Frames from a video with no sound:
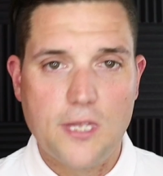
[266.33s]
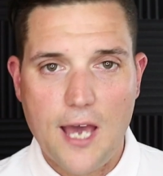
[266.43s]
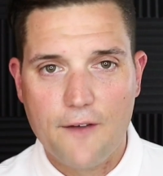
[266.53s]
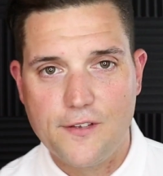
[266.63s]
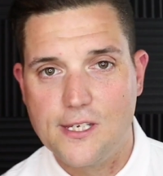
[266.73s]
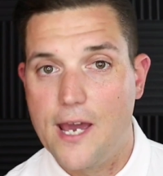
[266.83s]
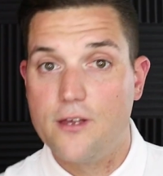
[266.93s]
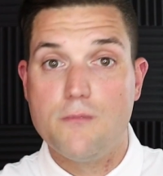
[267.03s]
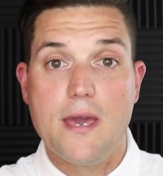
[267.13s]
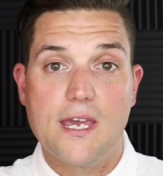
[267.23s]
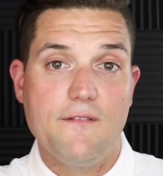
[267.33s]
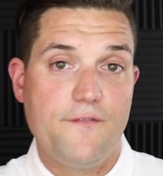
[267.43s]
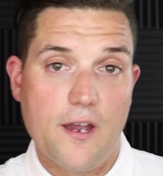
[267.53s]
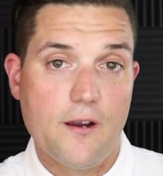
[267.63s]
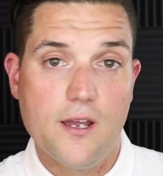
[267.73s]
put the outfit together and make it
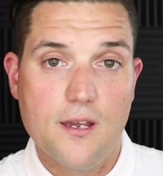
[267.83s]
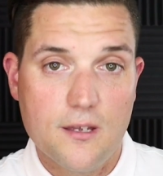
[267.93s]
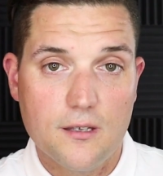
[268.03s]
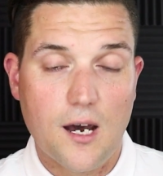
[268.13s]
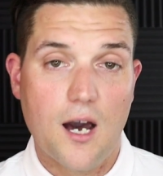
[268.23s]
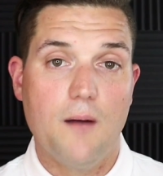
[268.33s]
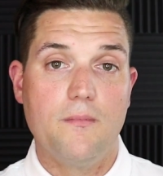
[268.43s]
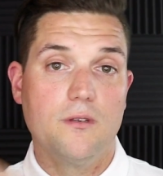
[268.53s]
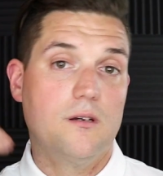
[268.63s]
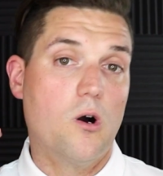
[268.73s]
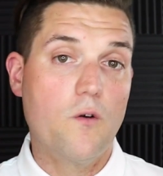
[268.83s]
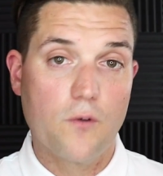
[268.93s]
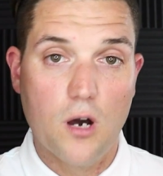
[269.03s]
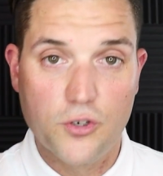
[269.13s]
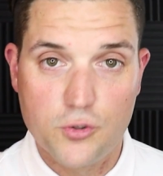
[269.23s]
very
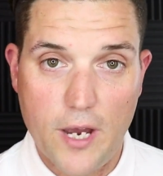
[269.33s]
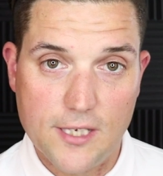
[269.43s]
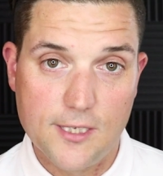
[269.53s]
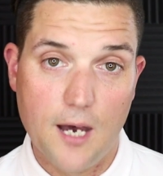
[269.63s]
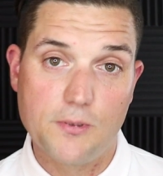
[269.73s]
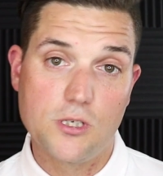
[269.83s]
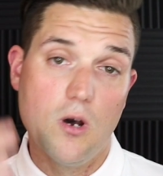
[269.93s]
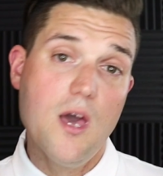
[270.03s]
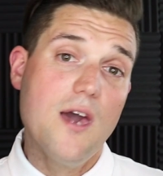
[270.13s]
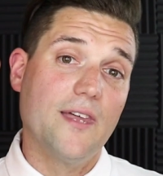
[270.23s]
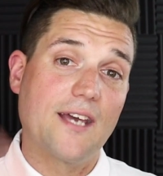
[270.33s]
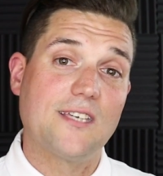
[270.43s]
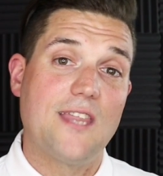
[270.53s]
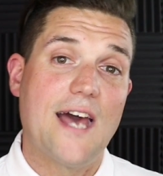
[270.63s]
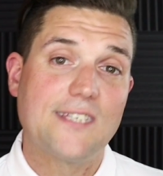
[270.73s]
overall dressed up. So like I
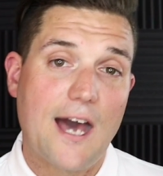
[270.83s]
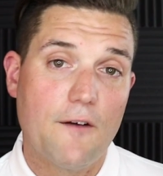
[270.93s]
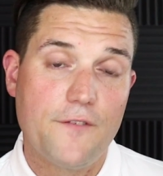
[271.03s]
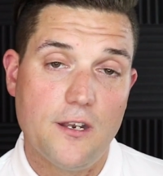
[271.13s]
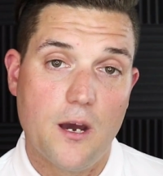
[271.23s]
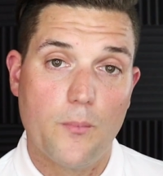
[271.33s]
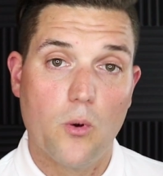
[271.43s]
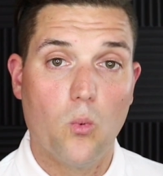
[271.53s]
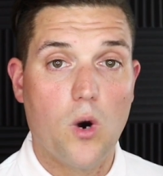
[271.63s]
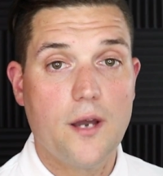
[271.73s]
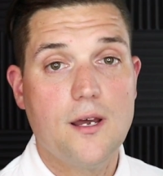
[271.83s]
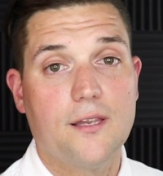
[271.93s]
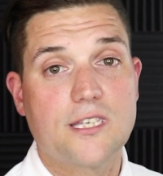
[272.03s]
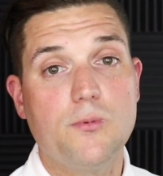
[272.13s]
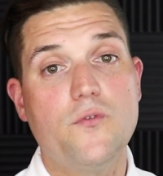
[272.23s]
said, that's outfit number one.
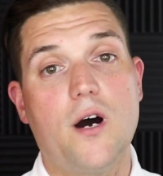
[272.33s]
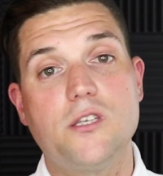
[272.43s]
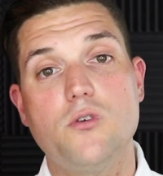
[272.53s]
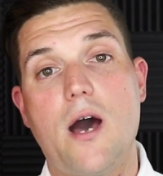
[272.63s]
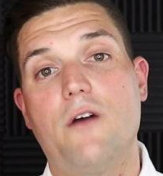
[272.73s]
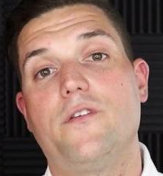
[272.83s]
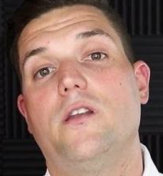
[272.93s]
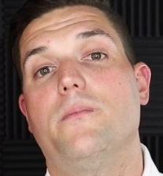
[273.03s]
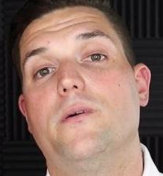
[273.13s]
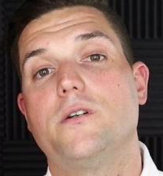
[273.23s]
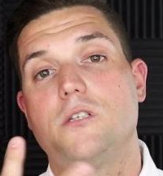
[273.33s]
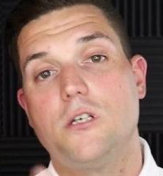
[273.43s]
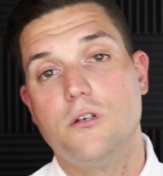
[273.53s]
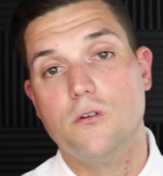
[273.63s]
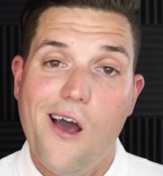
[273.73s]
Let's move on to outfit number
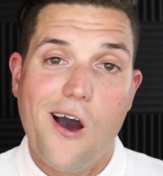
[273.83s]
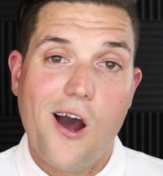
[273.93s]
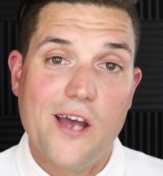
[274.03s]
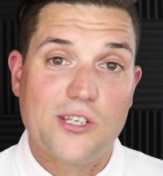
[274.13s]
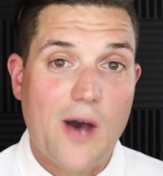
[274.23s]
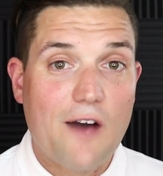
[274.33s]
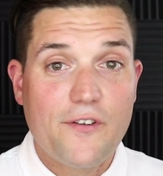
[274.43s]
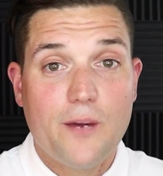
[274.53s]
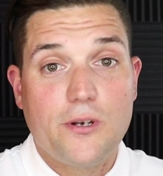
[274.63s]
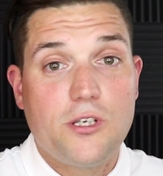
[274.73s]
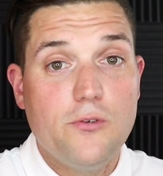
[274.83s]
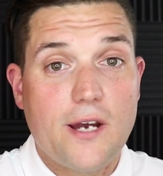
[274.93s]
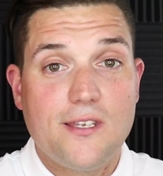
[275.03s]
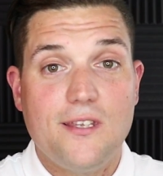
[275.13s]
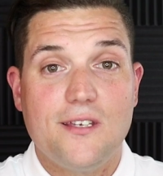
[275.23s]
two. All right, so outfit number two,
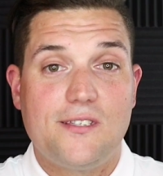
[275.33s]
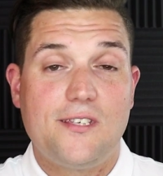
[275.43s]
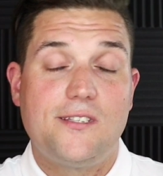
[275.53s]
I did, it's the